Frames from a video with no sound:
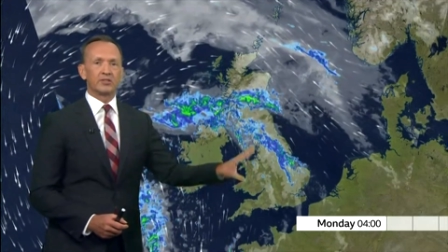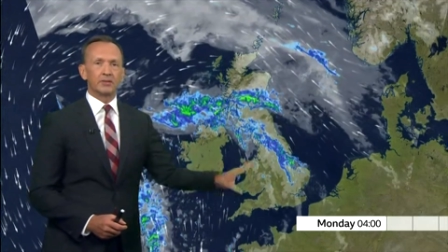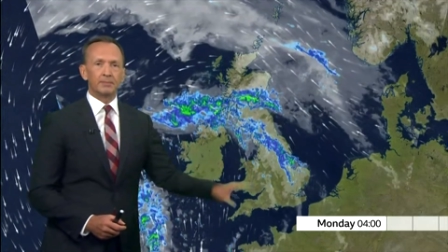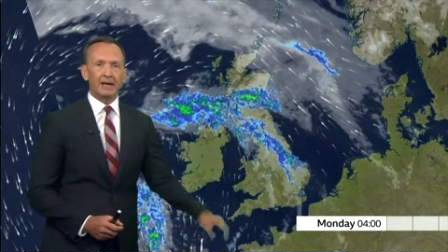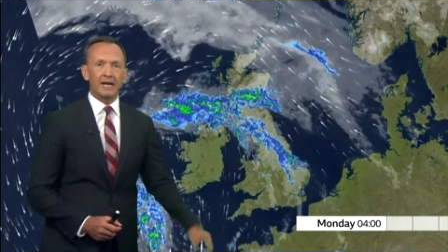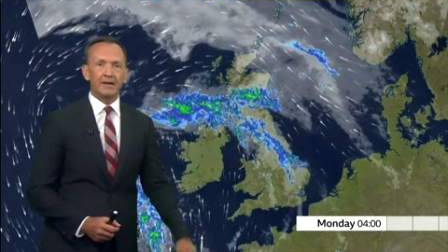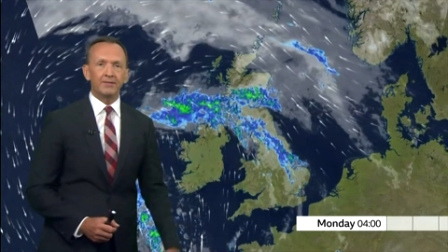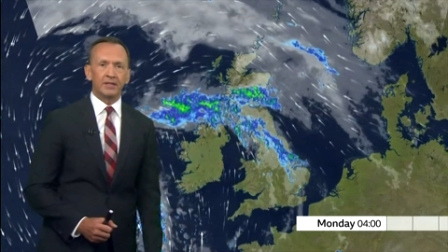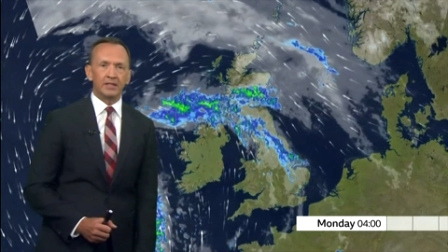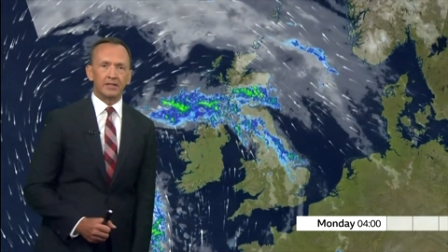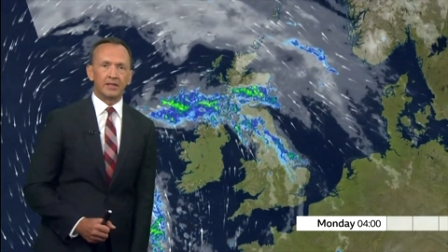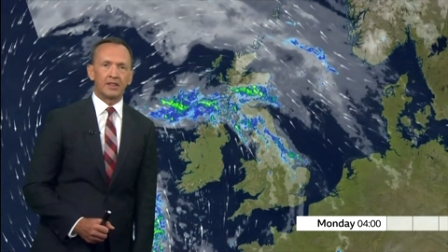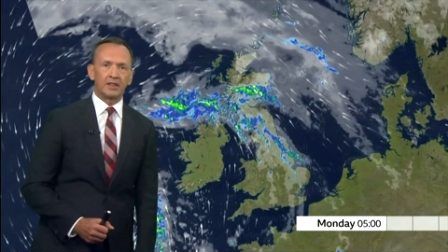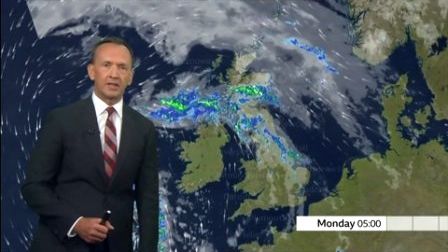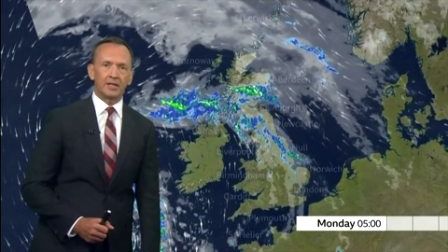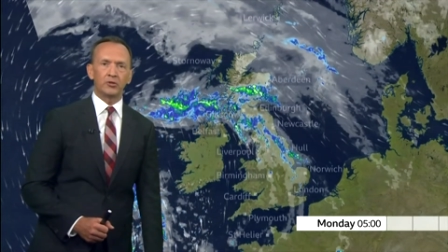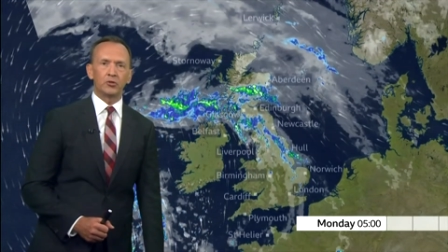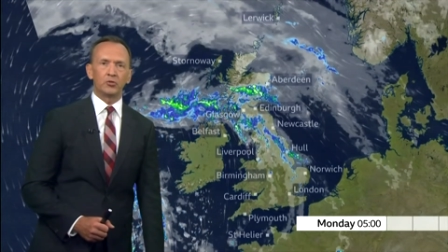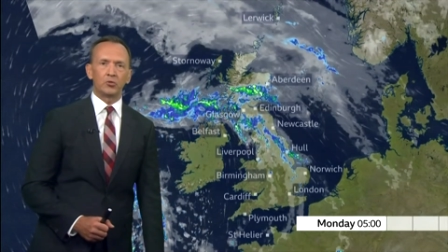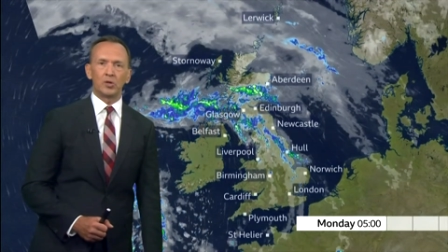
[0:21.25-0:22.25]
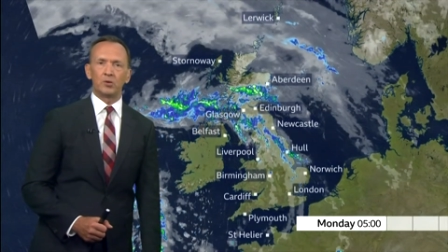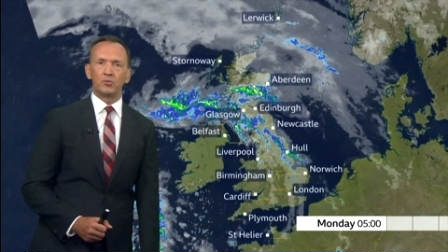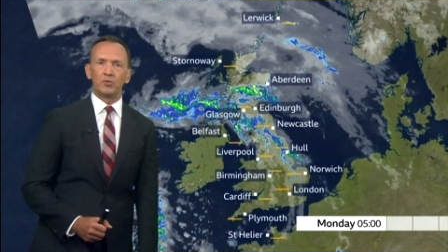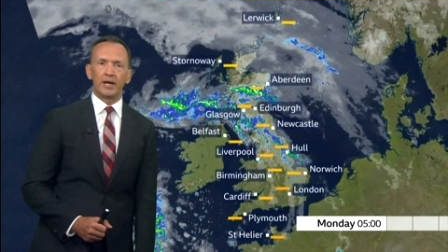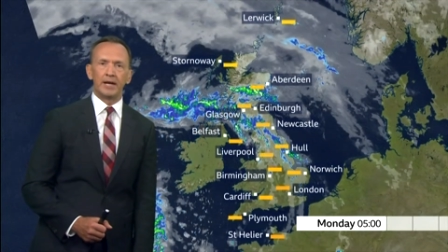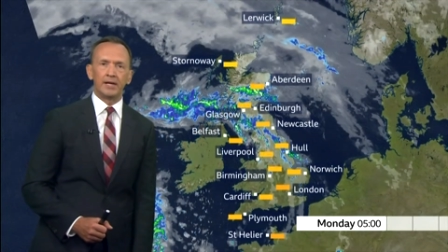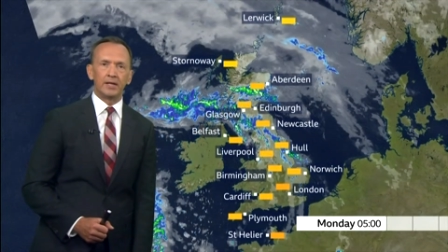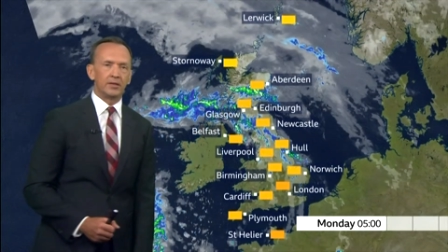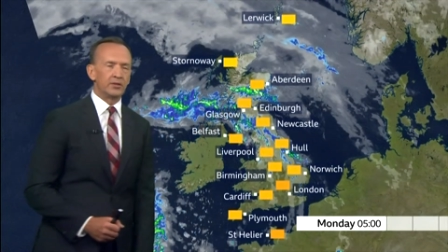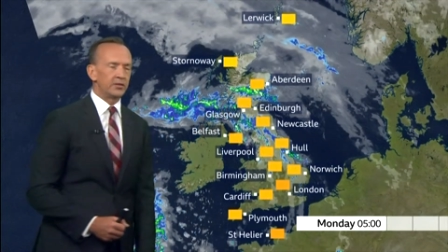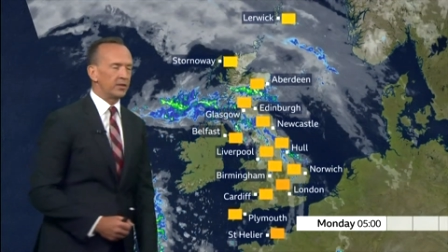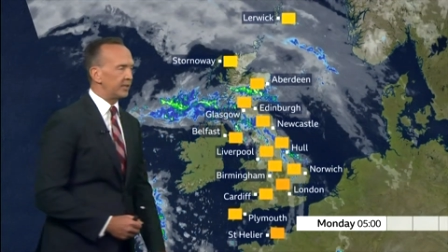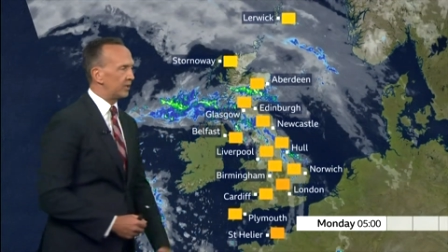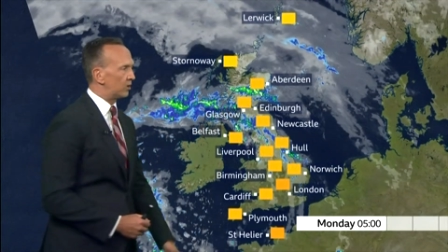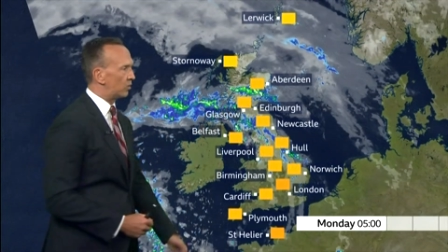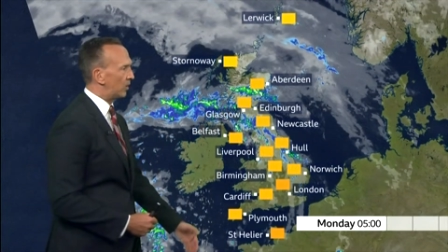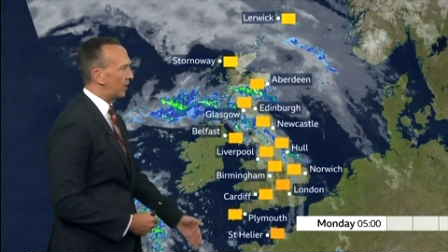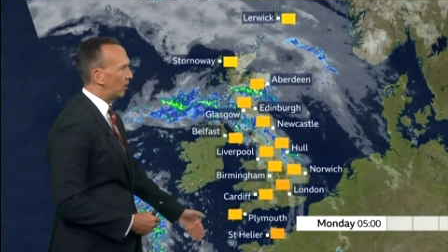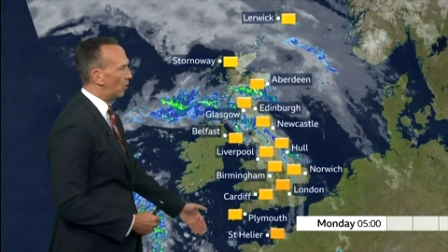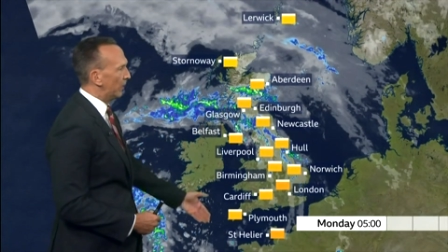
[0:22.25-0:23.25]
some heavy and thundery rain and turning
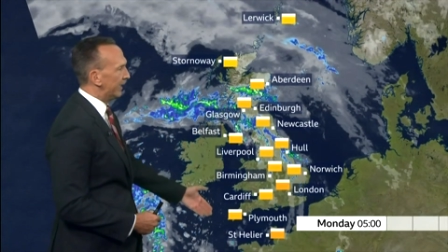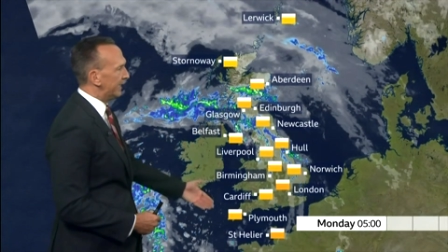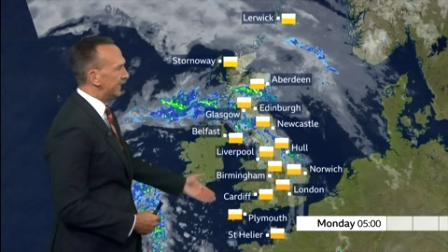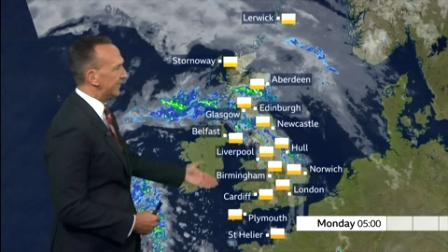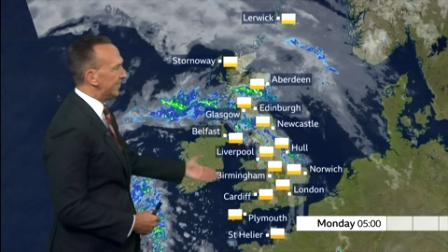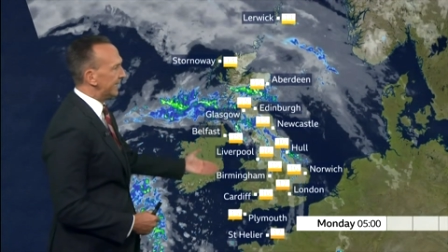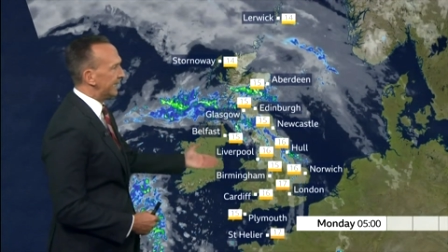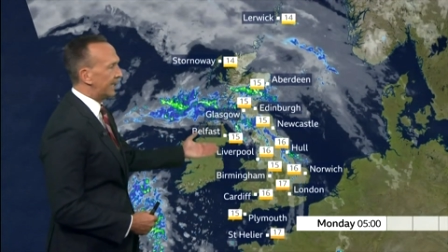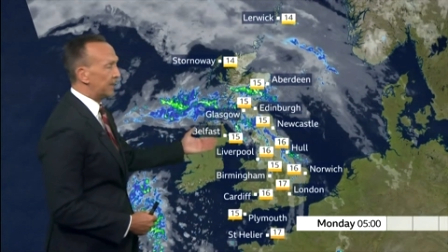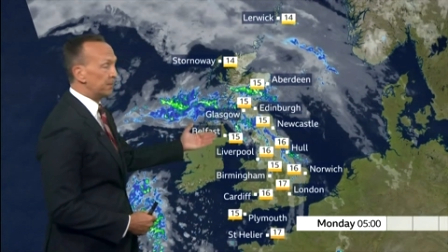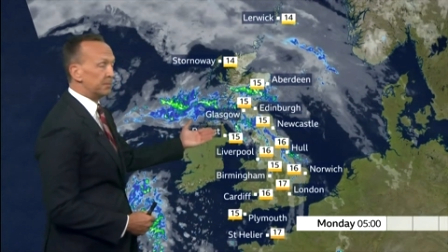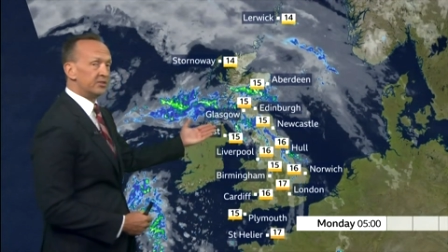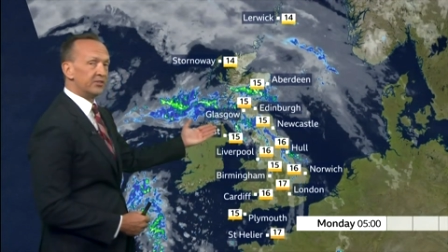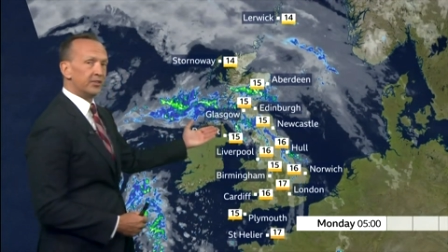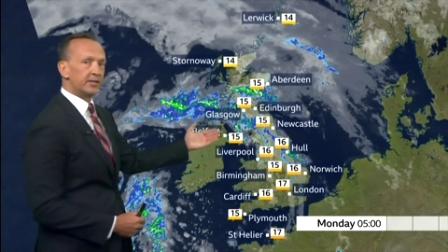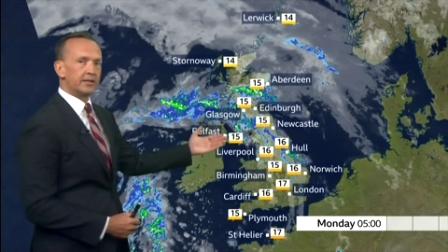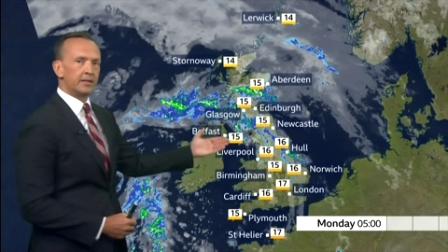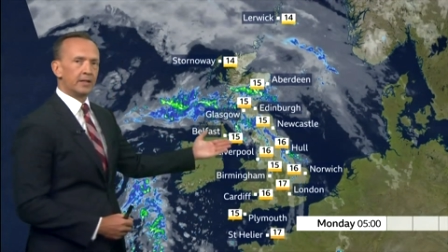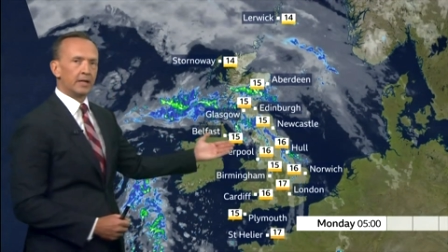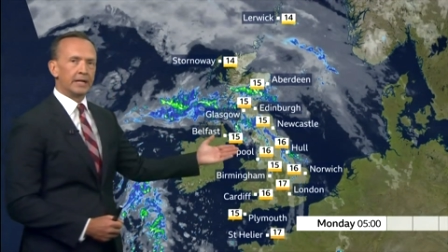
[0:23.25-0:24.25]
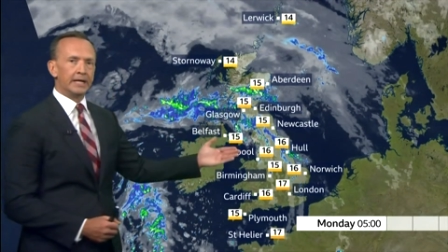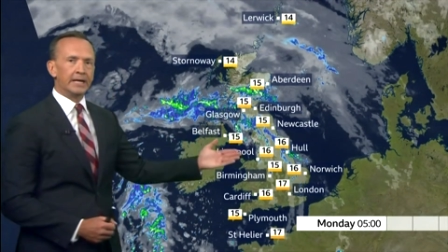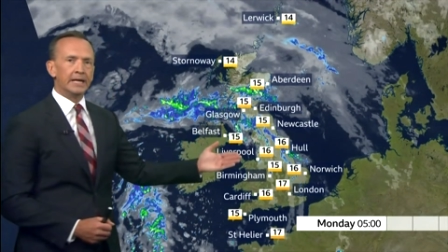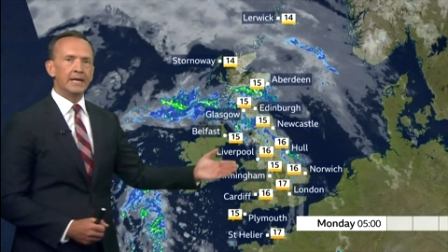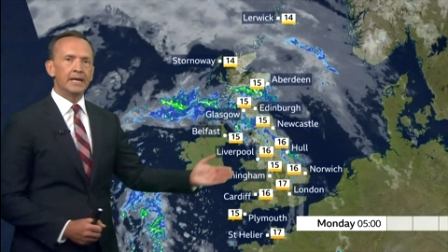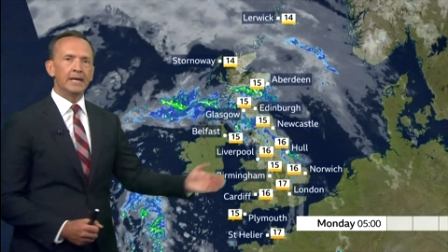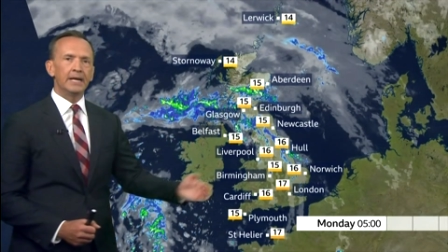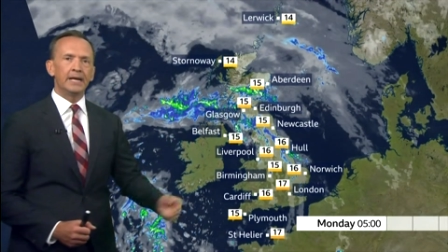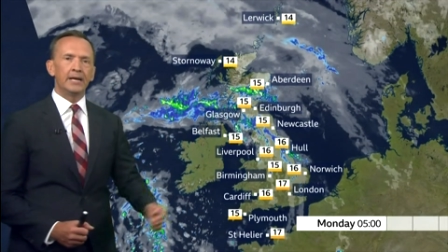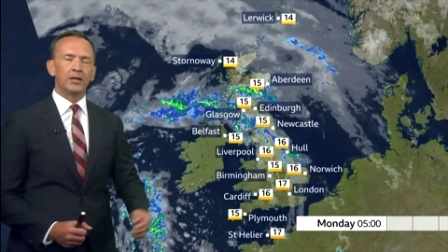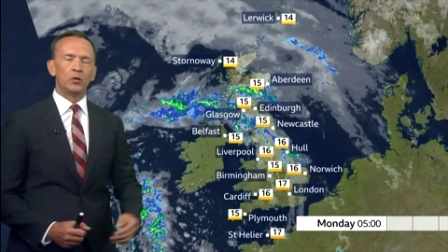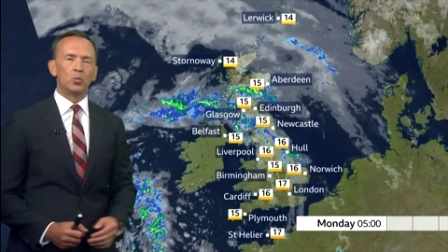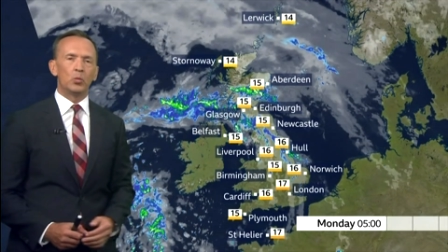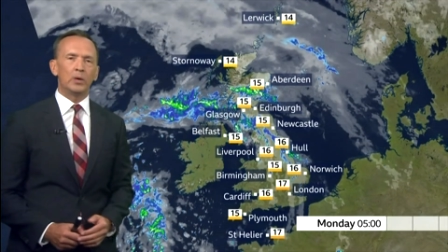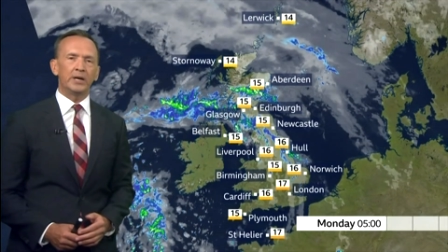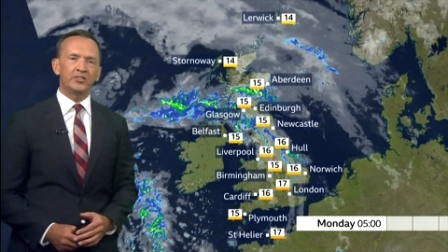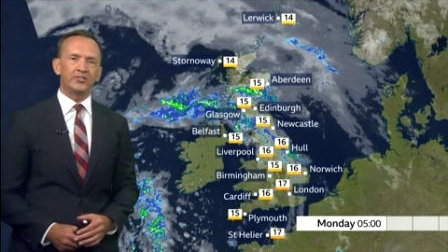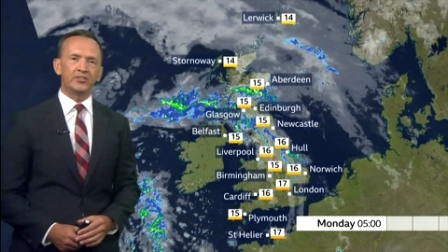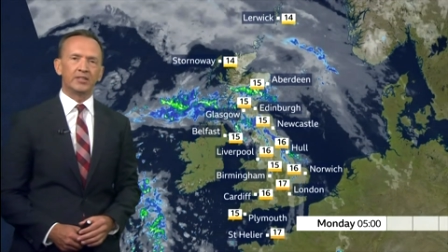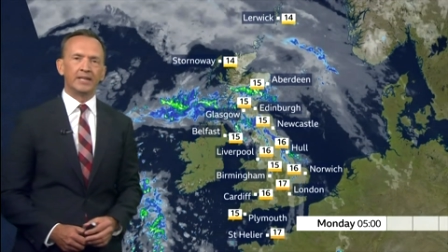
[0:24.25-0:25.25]
quite windy again, particularly in
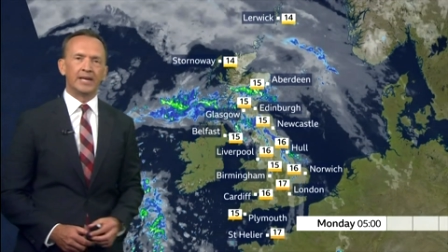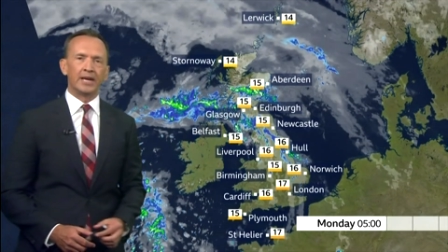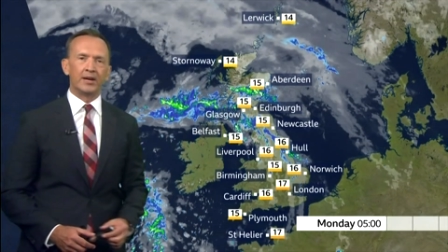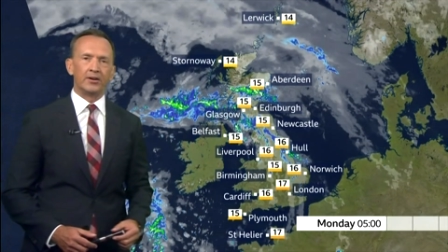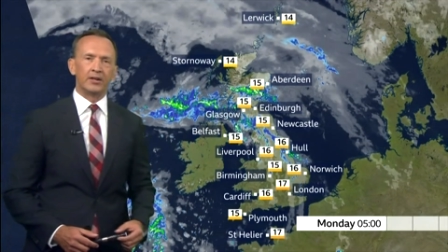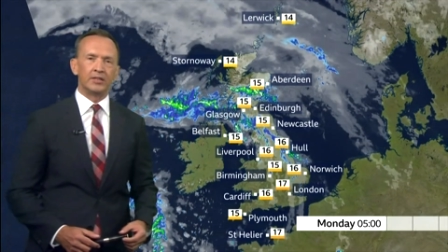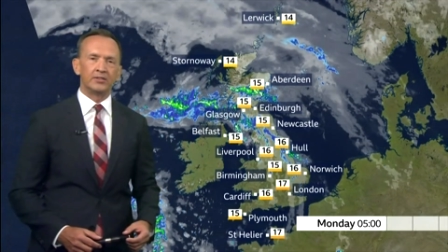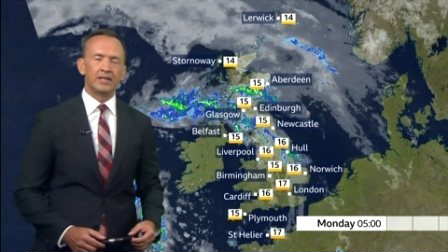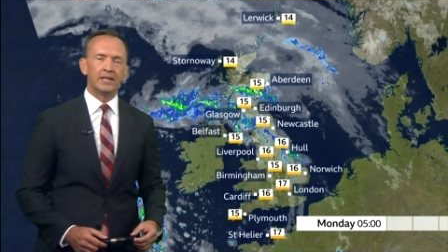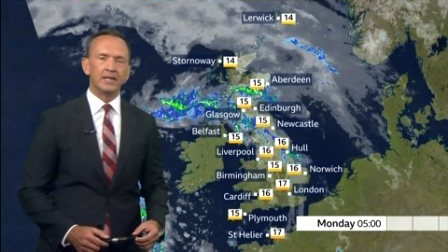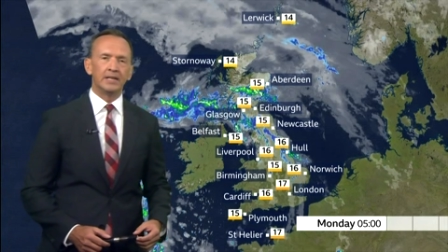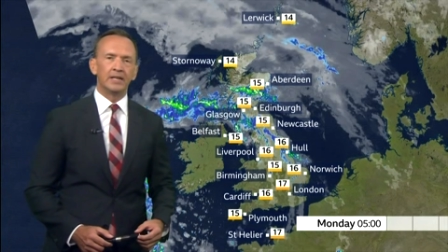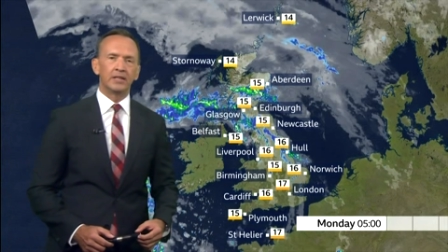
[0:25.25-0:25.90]
western areas.